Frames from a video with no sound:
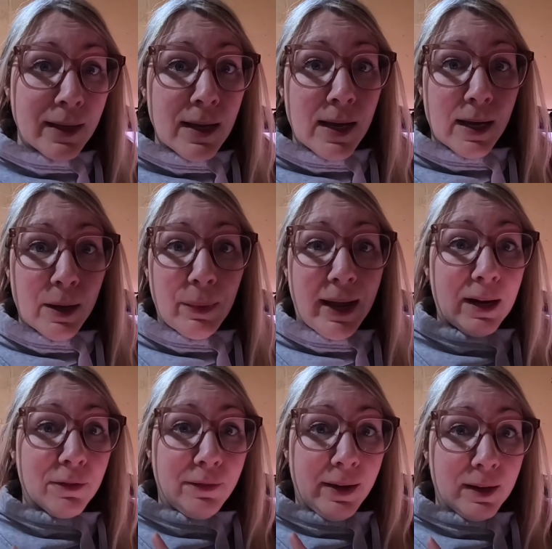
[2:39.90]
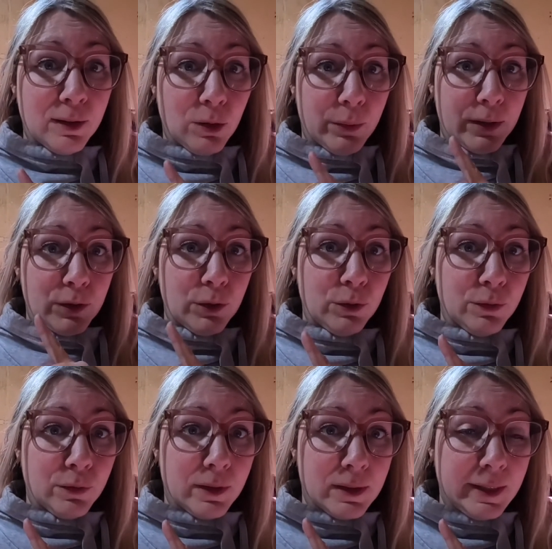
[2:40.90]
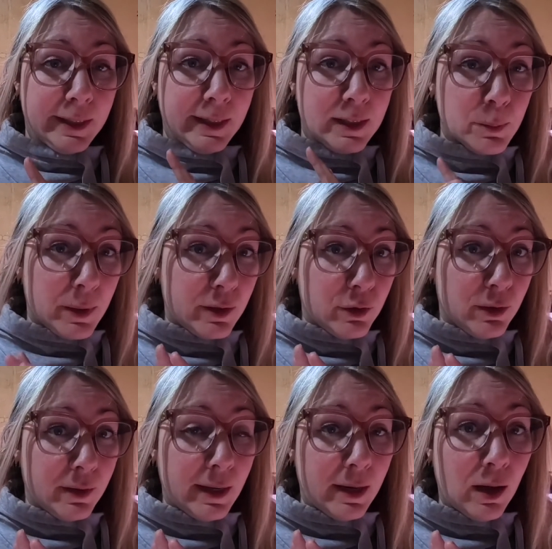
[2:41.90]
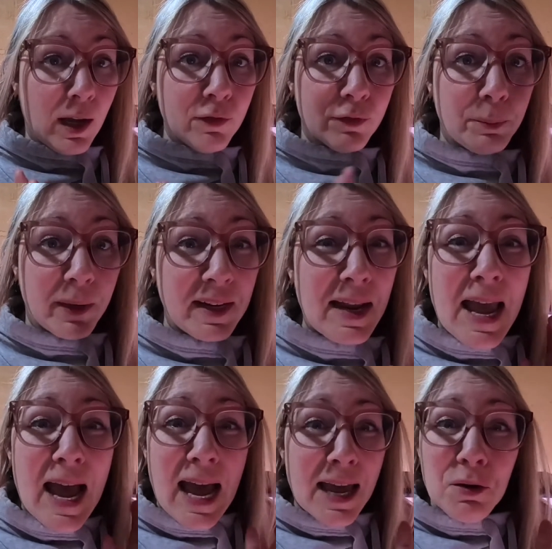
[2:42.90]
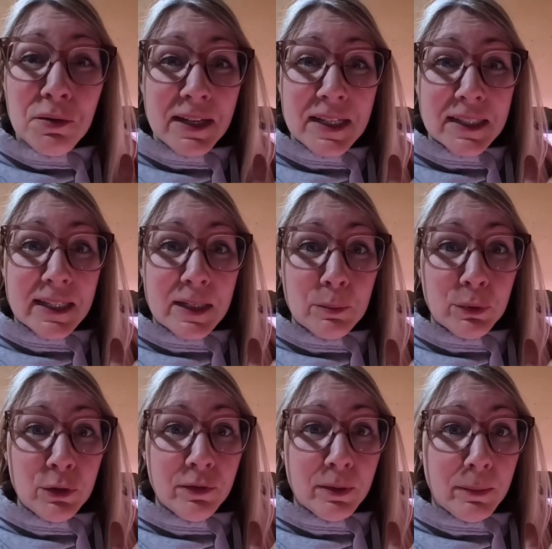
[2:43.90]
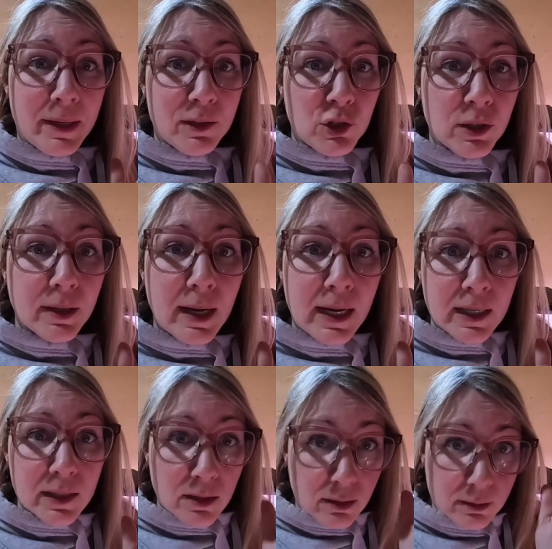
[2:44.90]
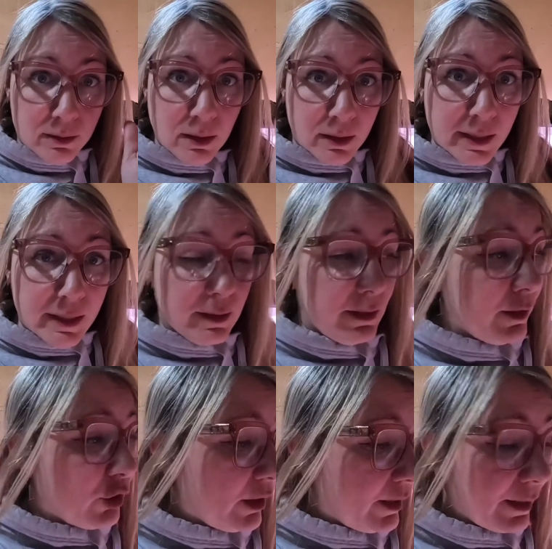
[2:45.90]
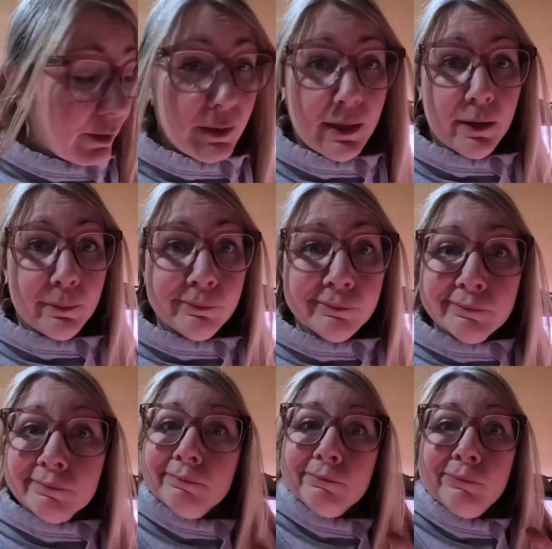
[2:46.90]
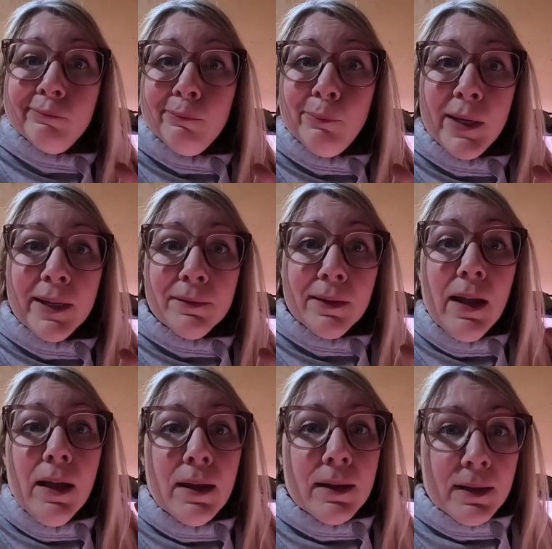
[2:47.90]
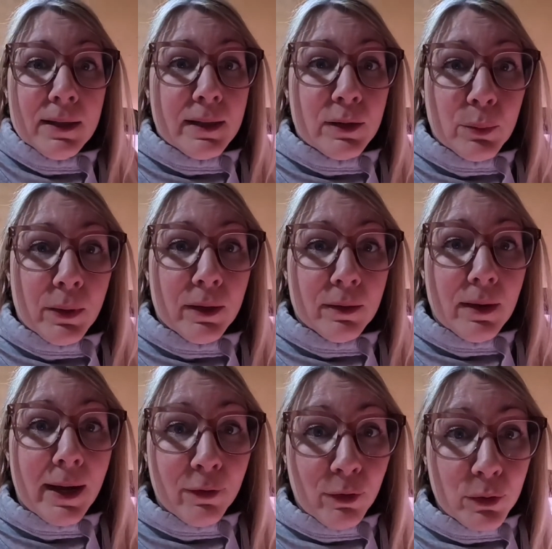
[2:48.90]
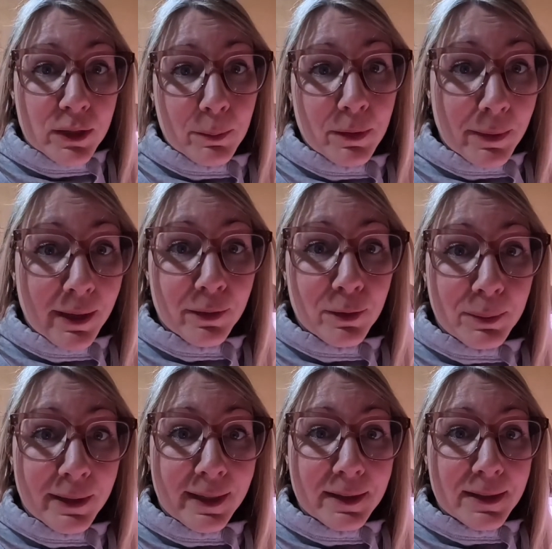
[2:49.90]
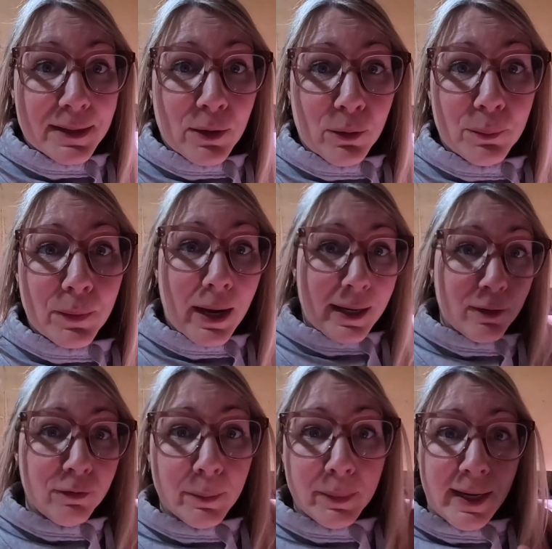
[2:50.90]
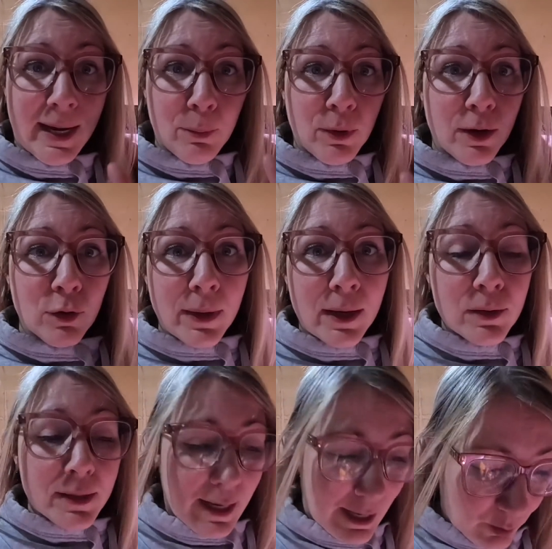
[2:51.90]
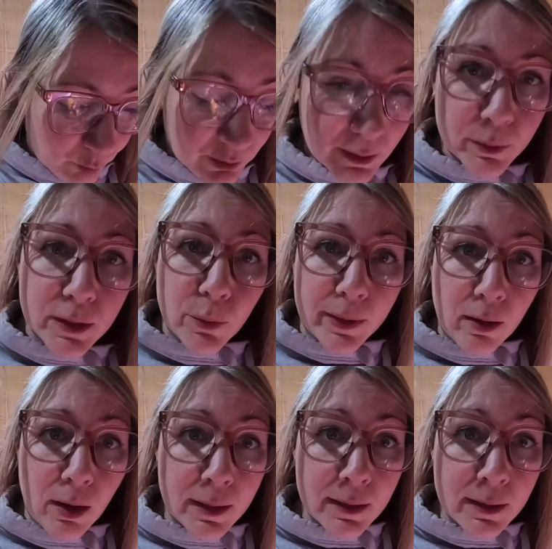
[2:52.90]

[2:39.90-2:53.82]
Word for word: Um, I had a fan going too for the seedlings, but I turned that off. But I don't think it's going to improve it much, and it's all dark and dingy down here. But this is where I grow some of my other plants. So I'm gonna flip the camera around and we'll see what's going on